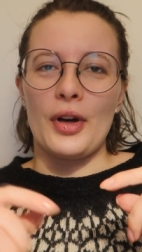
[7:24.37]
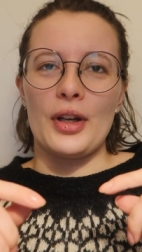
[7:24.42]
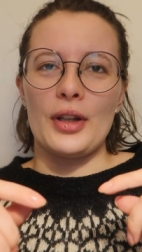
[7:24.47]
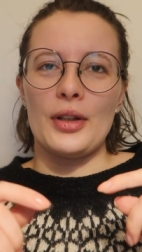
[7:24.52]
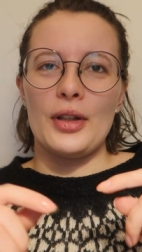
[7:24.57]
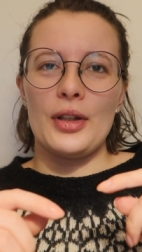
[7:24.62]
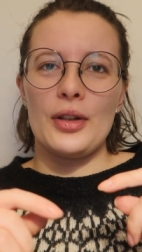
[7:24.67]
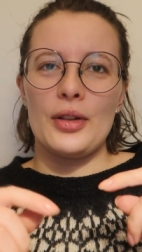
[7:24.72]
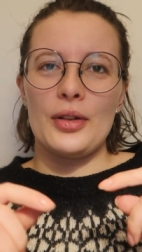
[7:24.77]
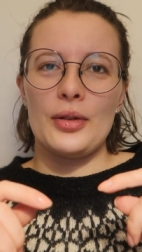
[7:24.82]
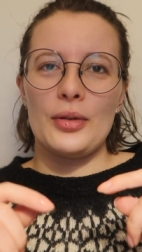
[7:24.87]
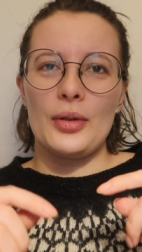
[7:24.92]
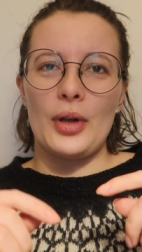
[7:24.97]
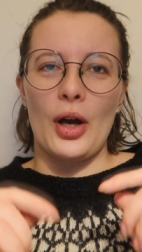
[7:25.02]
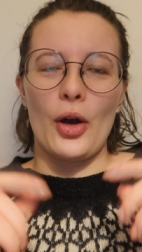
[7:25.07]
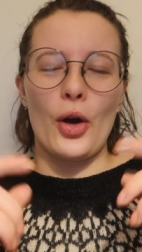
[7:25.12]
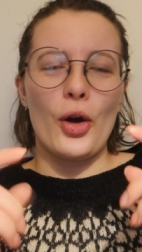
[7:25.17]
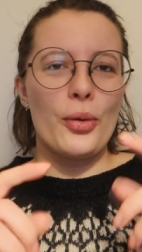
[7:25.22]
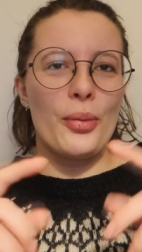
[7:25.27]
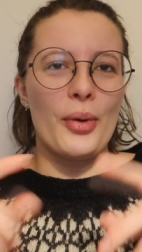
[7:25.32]
if I,
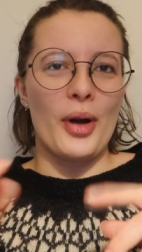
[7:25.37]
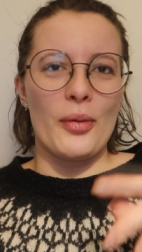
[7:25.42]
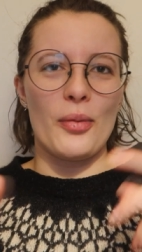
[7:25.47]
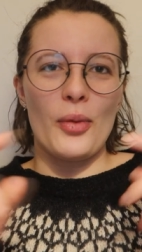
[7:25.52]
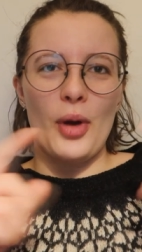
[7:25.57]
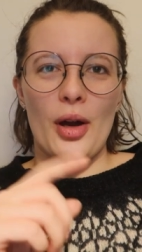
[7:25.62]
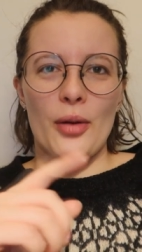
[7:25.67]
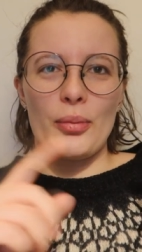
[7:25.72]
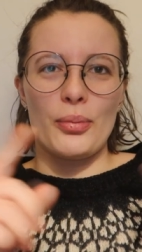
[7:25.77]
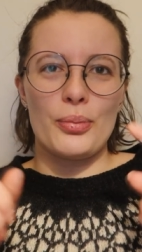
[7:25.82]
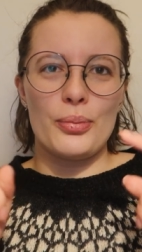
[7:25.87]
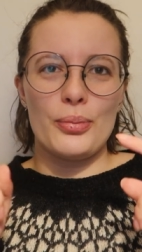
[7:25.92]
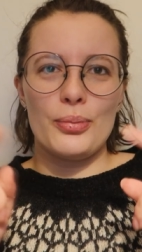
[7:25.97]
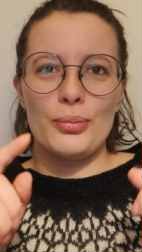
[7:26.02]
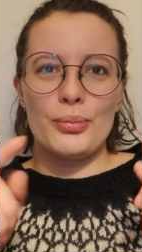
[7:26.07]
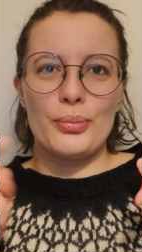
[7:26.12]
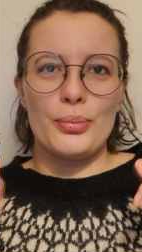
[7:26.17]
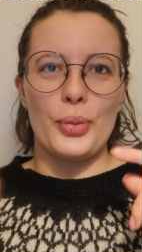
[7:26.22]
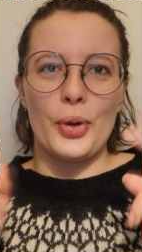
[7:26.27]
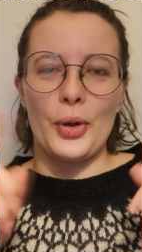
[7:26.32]
I hope I'm, I
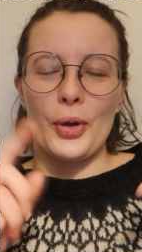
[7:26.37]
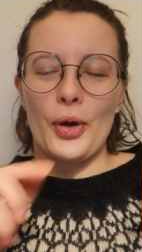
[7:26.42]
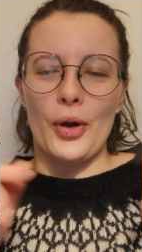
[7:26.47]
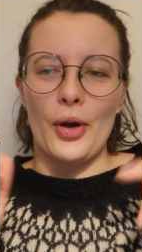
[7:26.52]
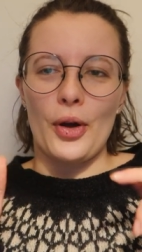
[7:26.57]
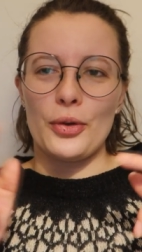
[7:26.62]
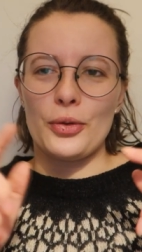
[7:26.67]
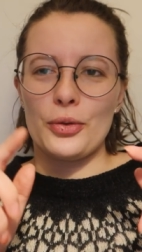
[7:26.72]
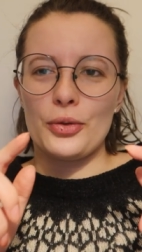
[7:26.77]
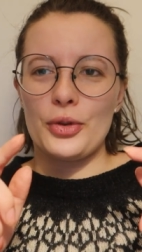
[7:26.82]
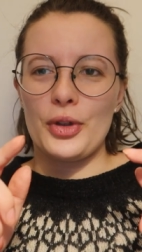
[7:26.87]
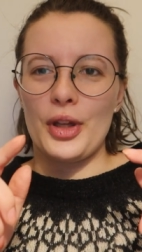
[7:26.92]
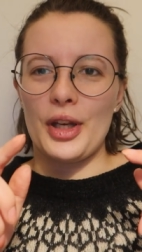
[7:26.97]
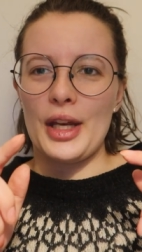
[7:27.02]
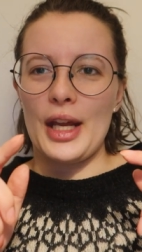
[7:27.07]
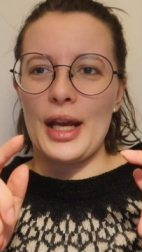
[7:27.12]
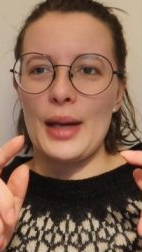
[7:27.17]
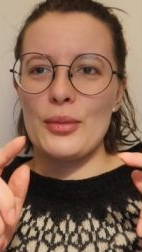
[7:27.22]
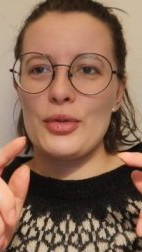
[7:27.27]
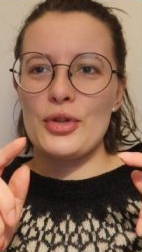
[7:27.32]
put
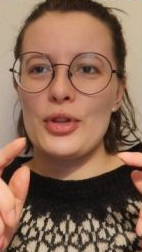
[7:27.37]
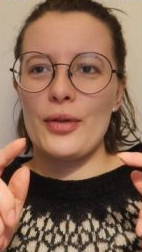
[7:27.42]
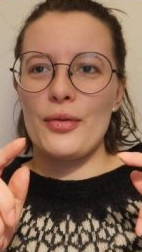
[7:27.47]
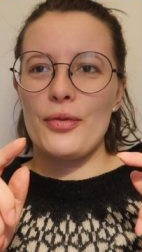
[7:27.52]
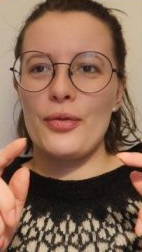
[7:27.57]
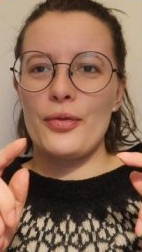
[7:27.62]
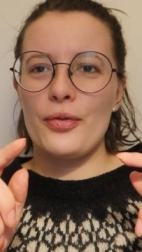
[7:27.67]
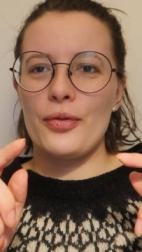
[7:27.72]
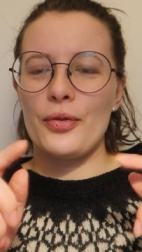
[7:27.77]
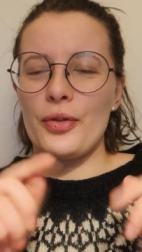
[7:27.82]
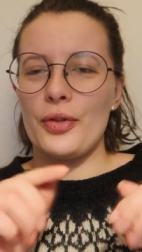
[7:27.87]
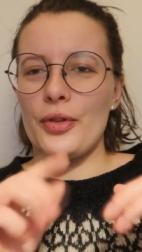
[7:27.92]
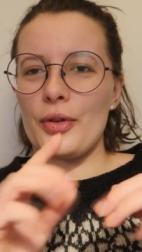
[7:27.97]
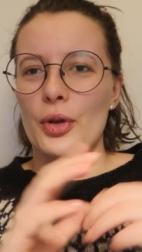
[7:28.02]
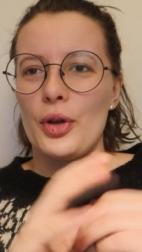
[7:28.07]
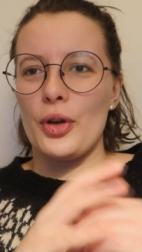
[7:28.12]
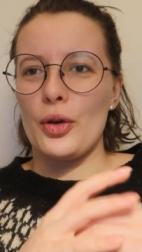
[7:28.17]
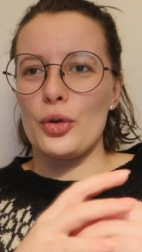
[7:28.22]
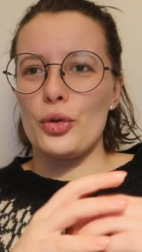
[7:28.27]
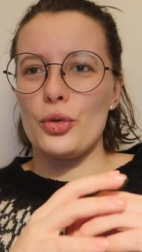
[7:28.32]
on the names of
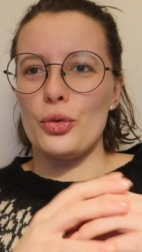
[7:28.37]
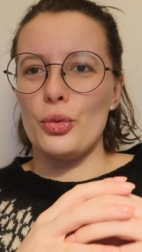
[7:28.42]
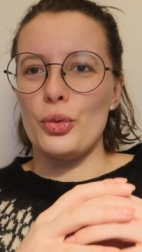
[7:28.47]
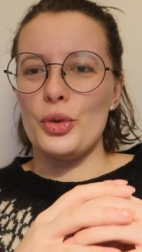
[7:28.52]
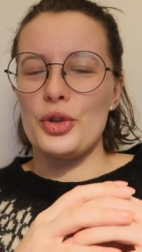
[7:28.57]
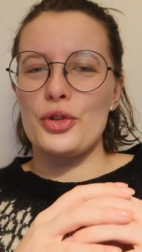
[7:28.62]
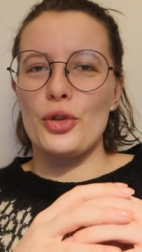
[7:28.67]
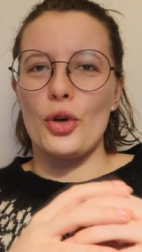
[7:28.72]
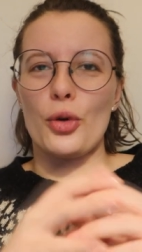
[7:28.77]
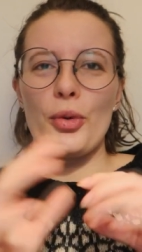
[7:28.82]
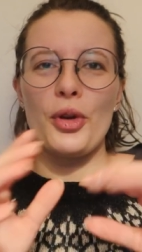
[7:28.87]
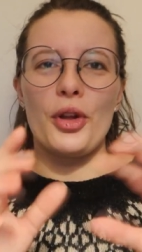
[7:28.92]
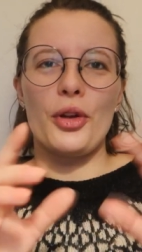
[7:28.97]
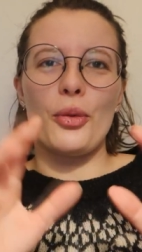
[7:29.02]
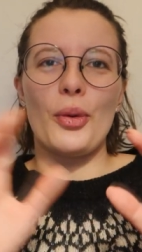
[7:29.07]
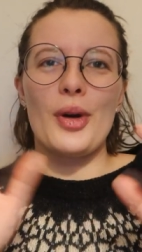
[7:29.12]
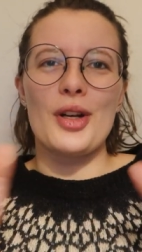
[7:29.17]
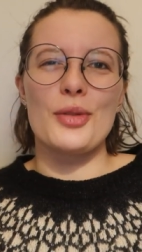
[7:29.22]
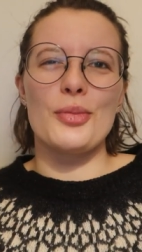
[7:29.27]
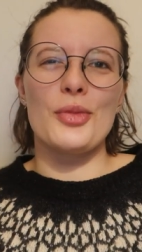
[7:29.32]
uh, who we
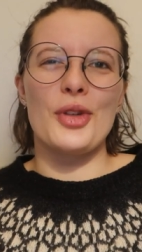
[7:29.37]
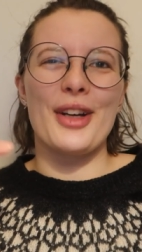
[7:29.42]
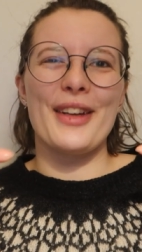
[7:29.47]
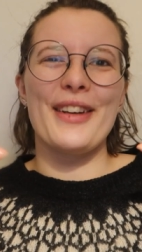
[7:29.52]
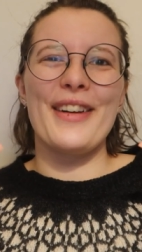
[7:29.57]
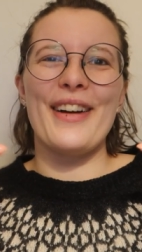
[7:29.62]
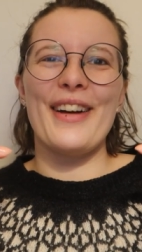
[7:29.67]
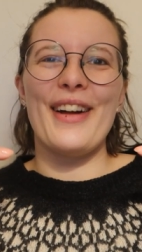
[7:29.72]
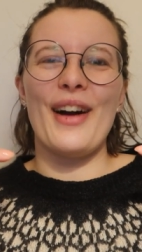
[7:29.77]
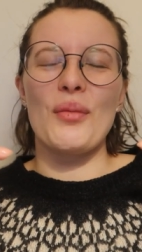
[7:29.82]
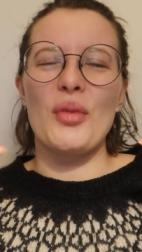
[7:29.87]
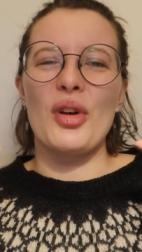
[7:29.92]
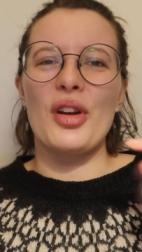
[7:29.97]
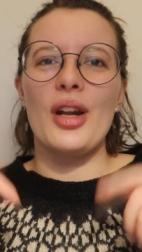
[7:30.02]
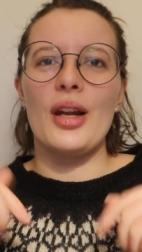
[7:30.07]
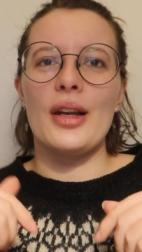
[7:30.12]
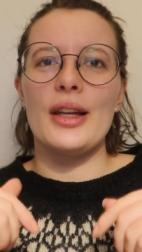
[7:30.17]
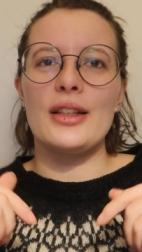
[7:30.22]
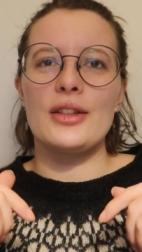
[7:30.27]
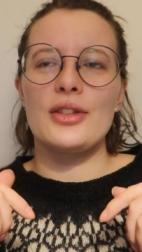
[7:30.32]
saw, but otherwise I'm gonna
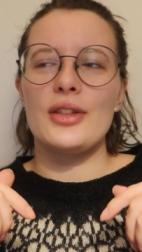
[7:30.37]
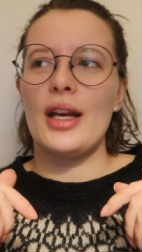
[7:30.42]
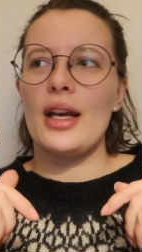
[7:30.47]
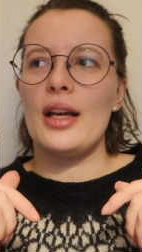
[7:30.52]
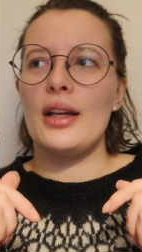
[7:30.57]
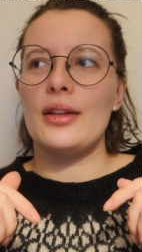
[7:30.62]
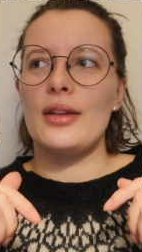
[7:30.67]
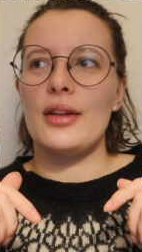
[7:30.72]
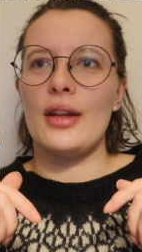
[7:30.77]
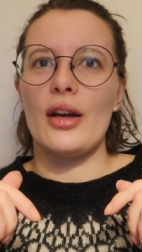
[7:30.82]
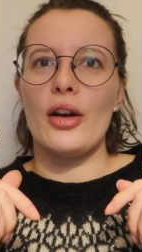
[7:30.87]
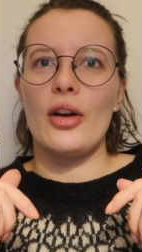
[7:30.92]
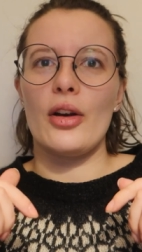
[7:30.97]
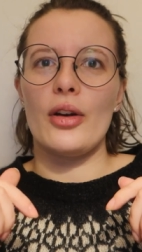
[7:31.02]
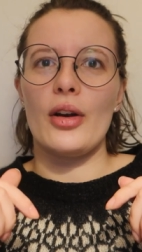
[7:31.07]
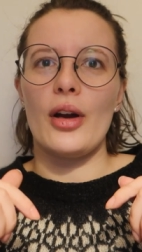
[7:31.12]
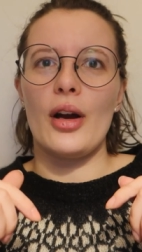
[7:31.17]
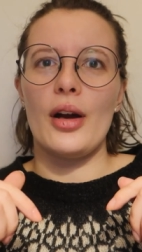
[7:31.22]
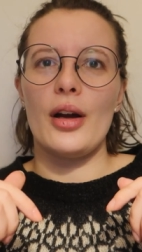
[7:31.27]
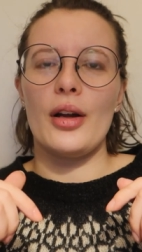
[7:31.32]
I'm gonna link to
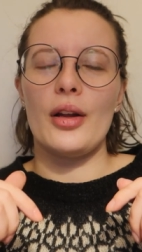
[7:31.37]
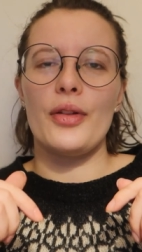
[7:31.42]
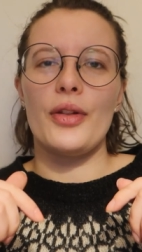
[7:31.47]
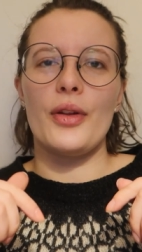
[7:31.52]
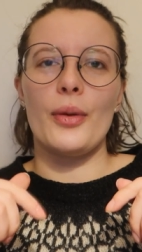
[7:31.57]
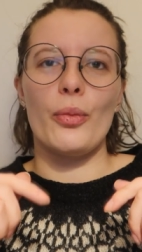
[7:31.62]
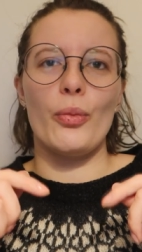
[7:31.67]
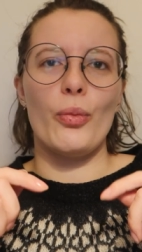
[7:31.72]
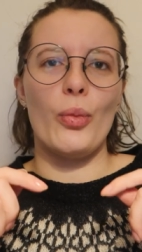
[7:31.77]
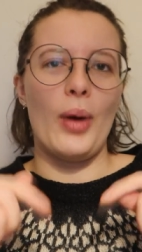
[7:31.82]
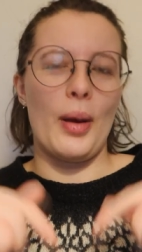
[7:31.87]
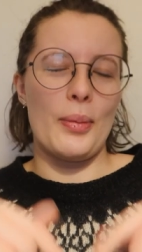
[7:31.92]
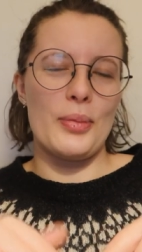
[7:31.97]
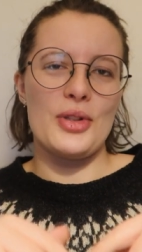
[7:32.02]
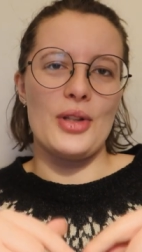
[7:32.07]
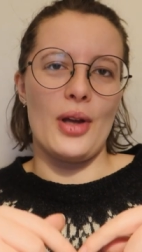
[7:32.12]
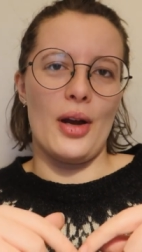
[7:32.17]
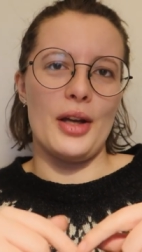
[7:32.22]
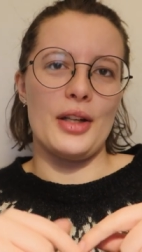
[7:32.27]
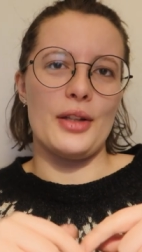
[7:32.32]
their uh, their
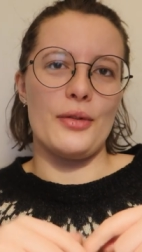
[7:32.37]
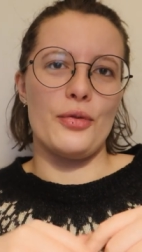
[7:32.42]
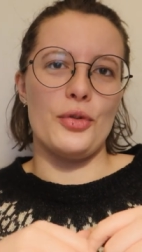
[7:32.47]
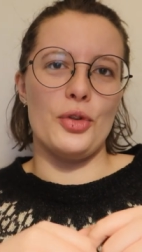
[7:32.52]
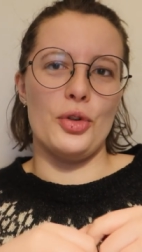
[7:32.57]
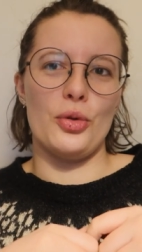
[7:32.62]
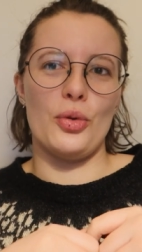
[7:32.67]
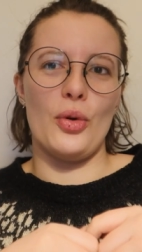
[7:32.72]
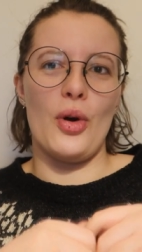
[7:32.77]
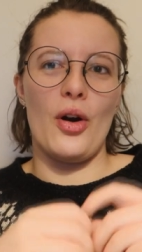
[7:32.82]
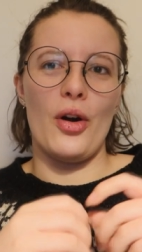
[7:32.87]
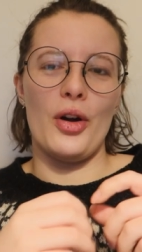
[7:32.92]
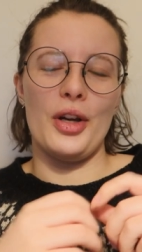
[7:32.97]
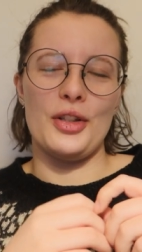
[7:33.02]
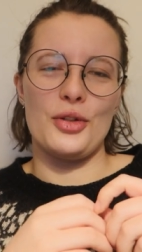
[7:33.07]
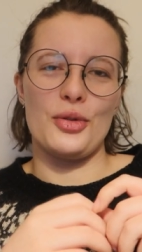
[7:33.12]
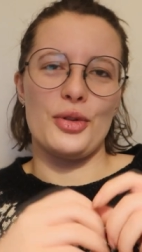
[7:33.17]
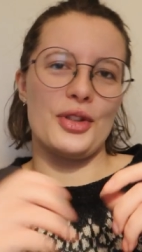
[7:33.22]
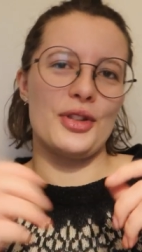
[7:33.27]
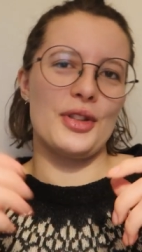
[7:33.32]
website if you
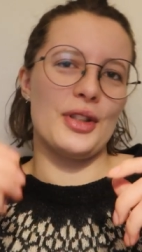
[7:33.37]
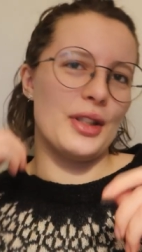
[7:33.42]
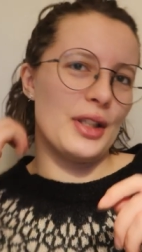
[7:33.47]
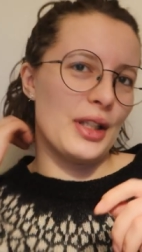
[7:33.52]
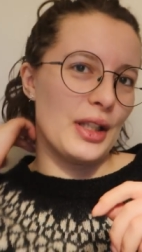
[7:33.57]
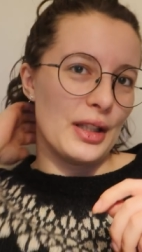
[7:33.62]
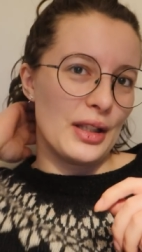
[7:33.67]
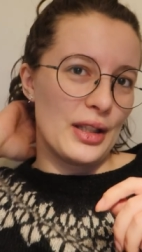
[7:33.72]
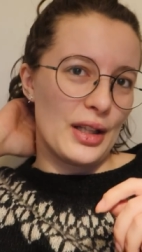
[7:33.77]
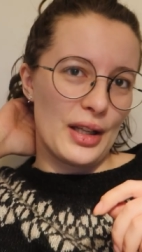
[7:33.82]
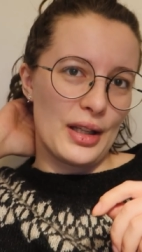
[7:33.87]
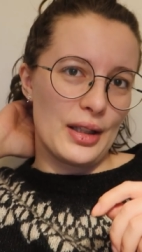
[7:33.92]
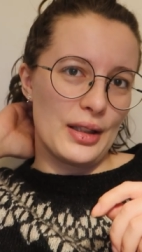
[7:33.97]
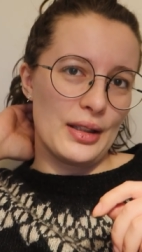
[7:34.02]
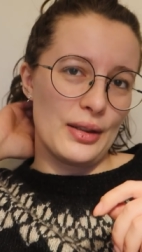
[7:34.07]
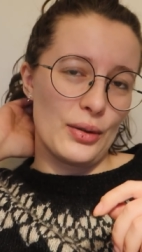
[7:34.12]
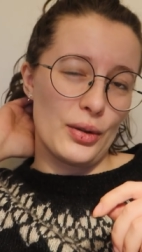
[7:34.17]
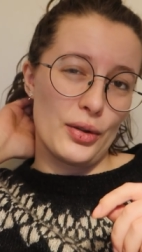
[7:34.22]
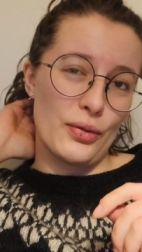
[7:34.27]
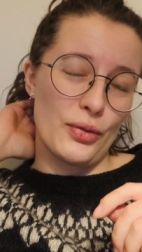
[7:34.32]
are interested in,
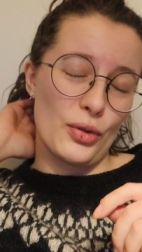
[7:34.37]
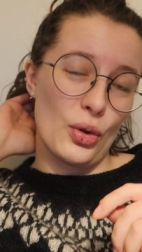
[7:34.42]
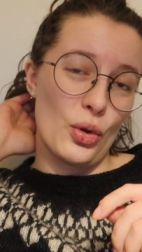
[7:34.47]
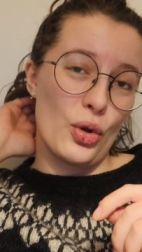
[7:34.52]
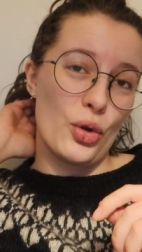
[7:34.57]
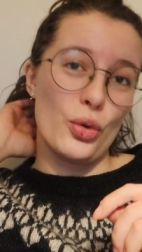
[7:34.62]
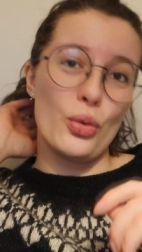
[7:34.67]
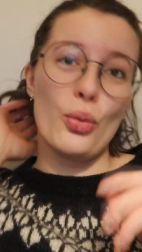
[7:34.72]
uh, in